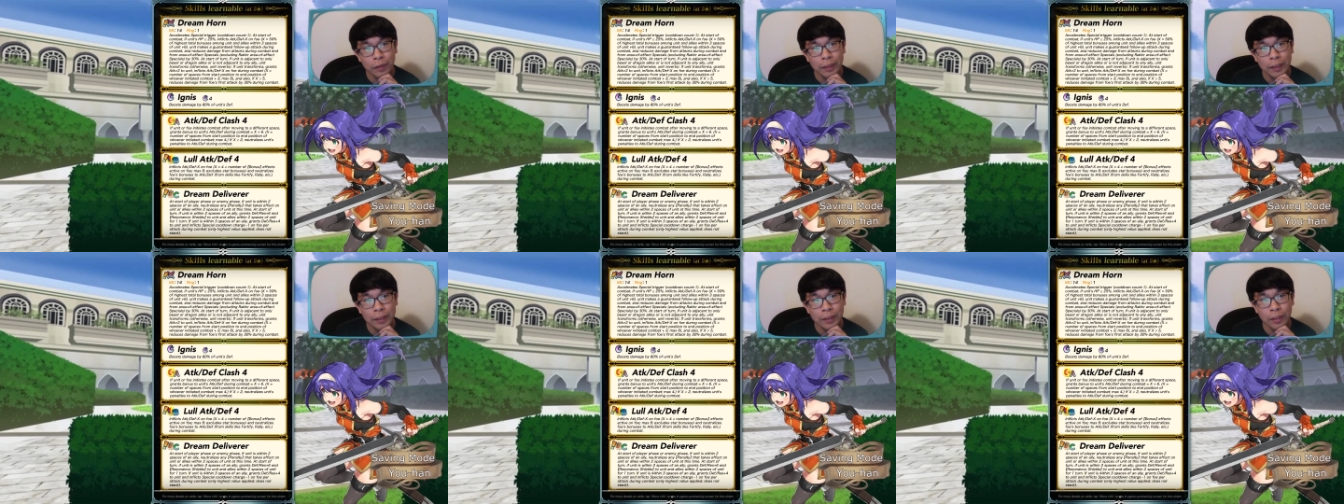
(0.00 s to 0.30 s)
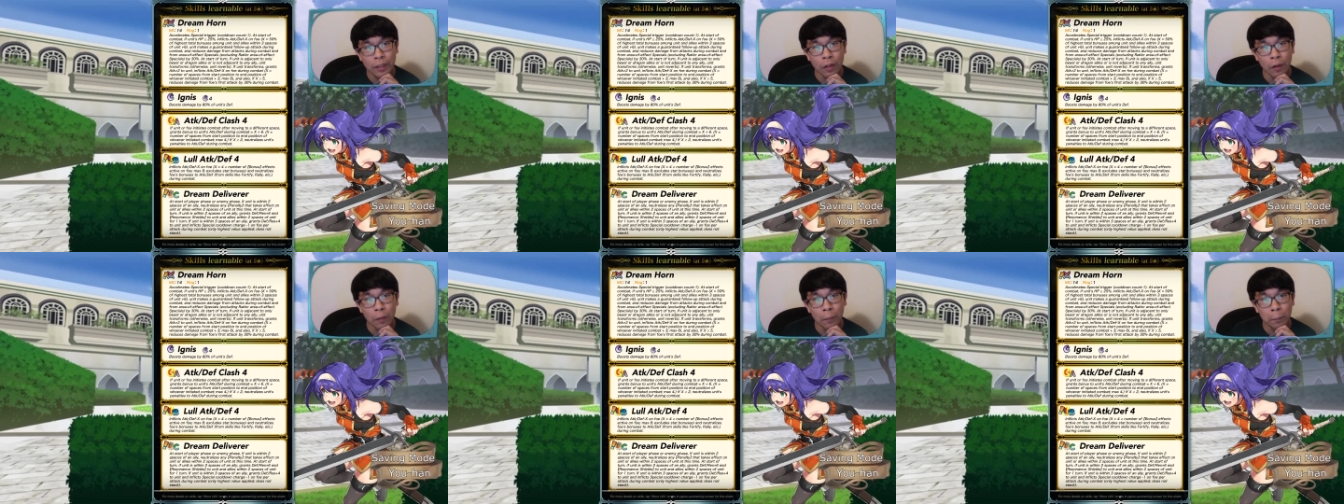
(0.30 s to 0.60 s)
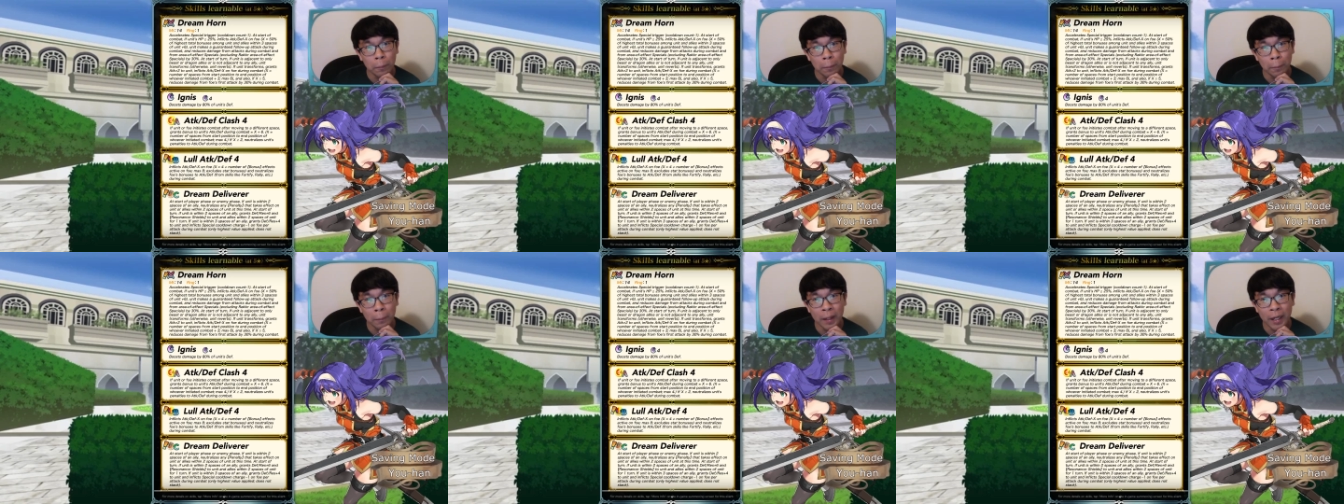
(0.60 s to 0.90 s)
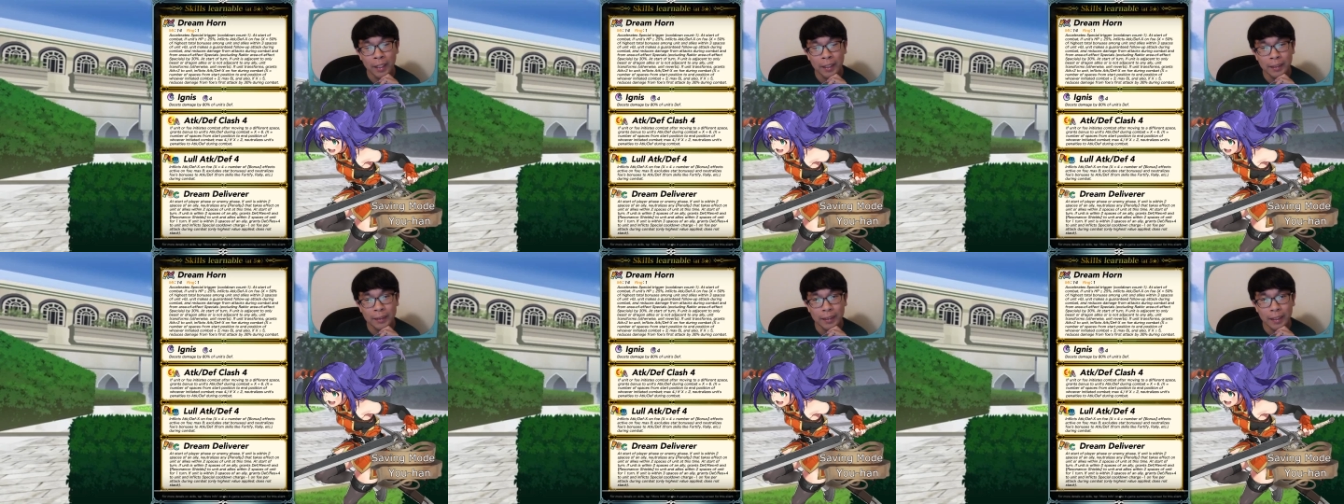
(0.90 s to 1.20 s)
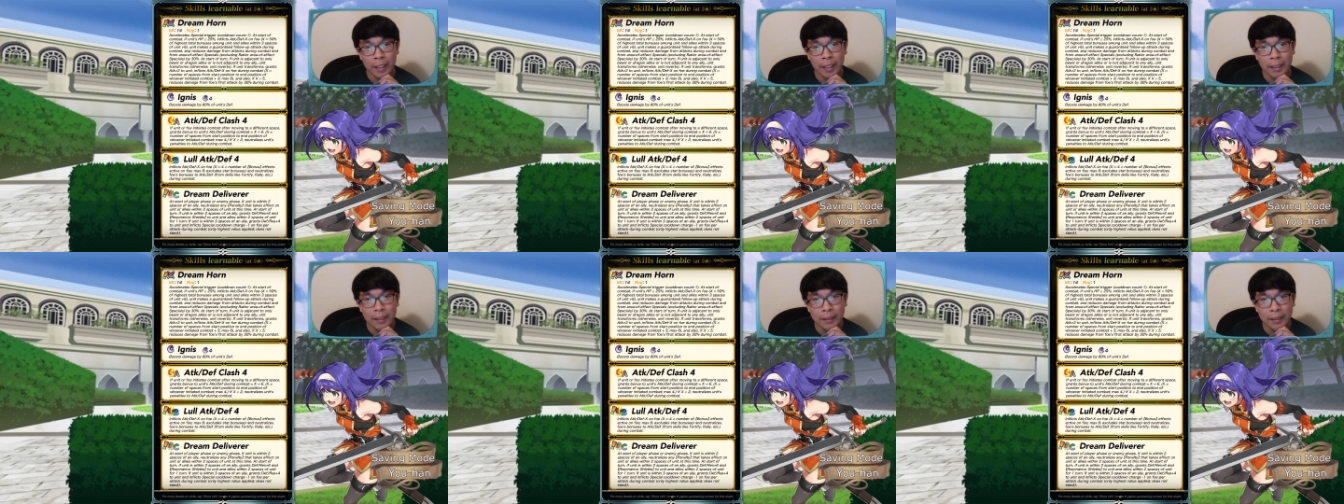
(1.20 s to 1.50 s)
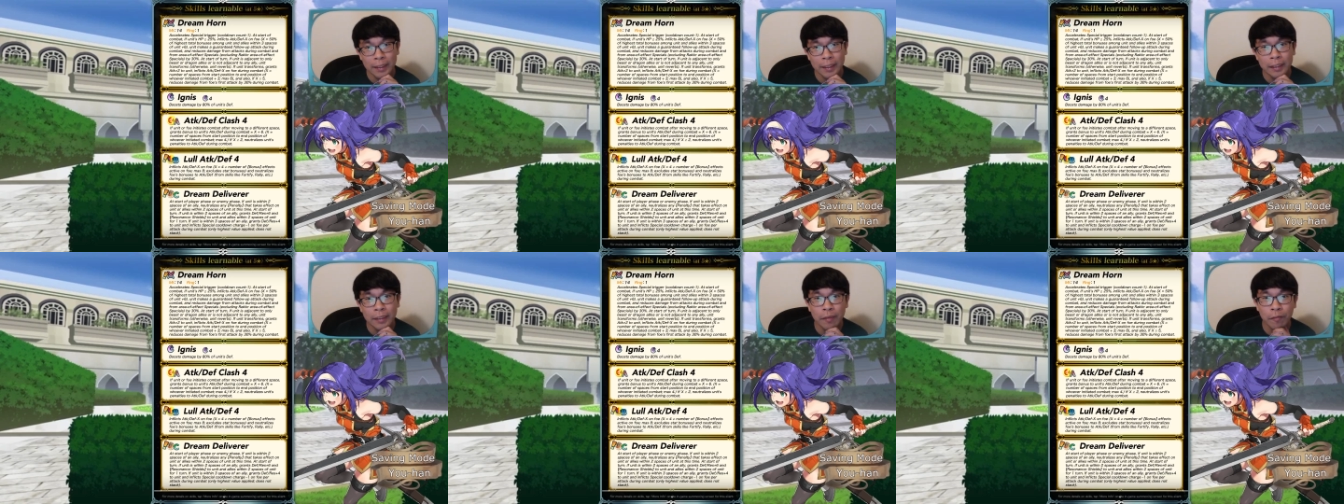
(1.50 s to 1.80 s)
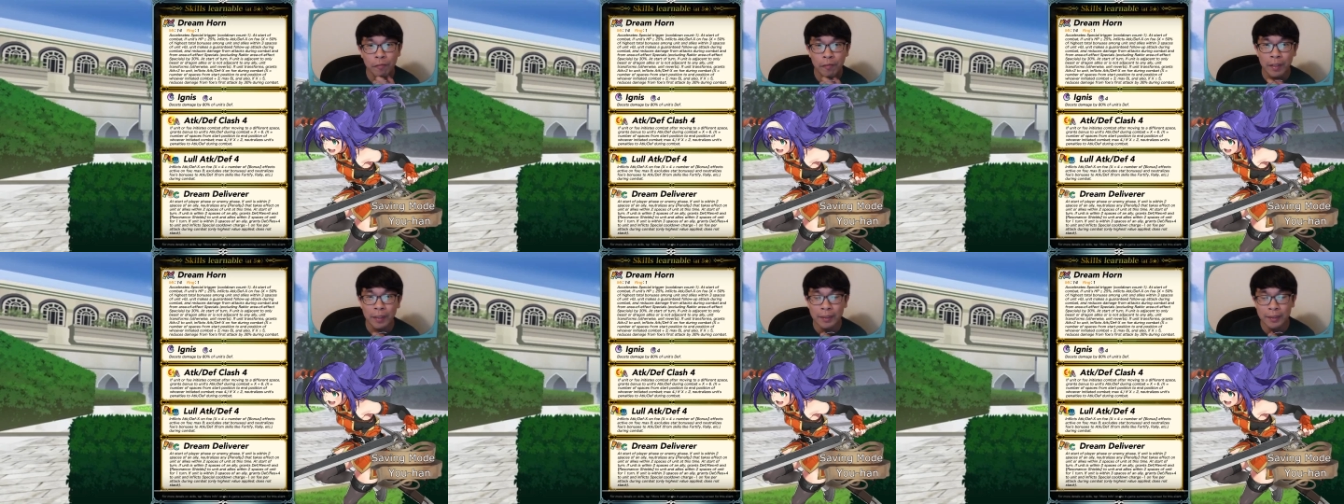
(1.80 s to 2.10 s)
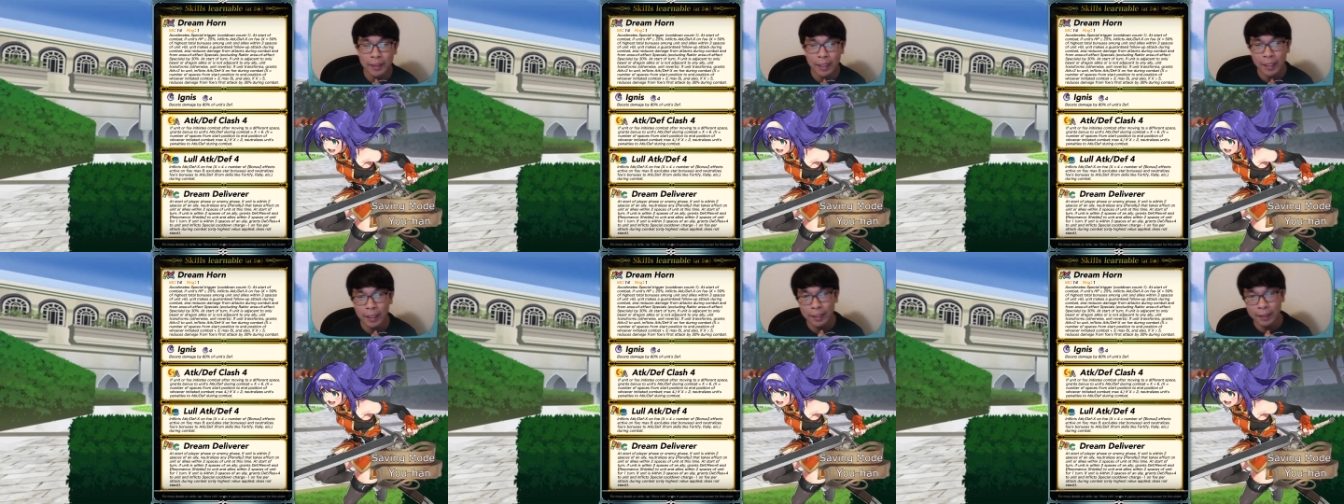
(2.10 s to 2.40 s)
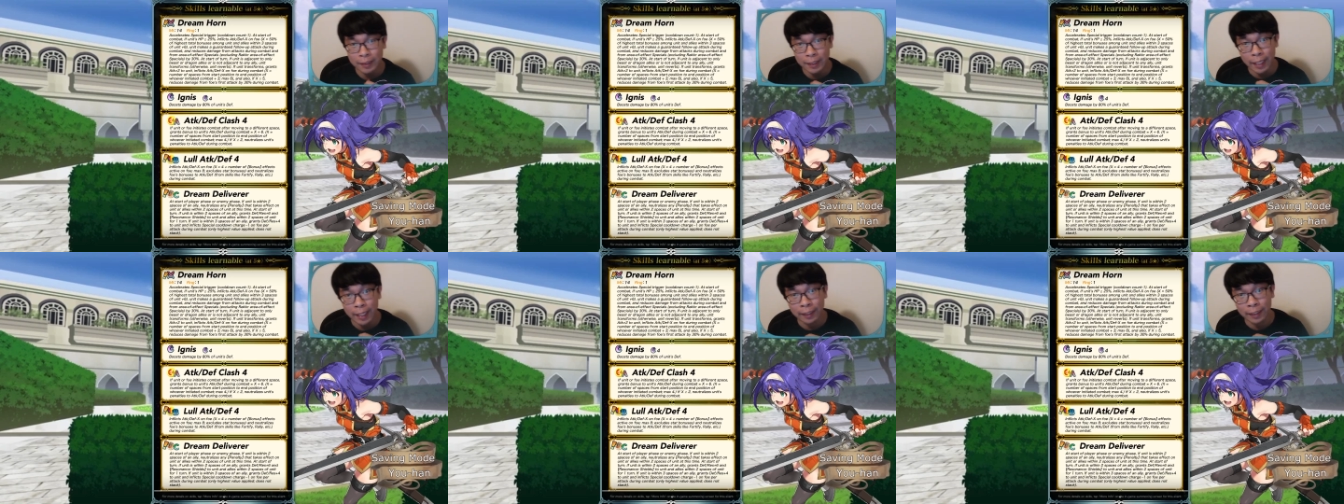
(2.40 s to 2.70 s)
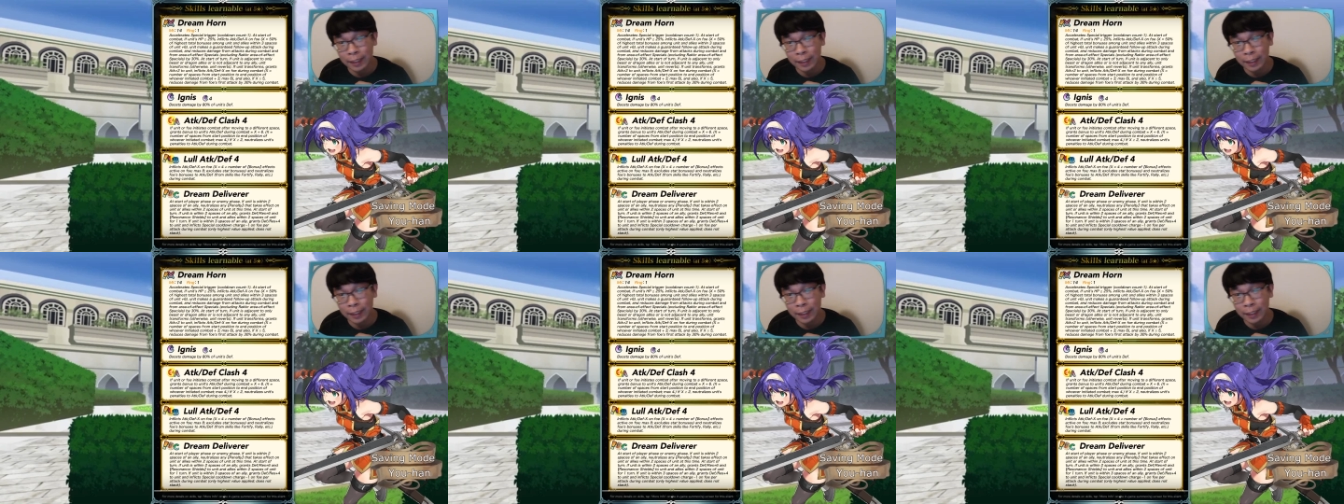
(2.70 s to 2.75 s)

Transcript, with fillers: So minus 18 defense and attack.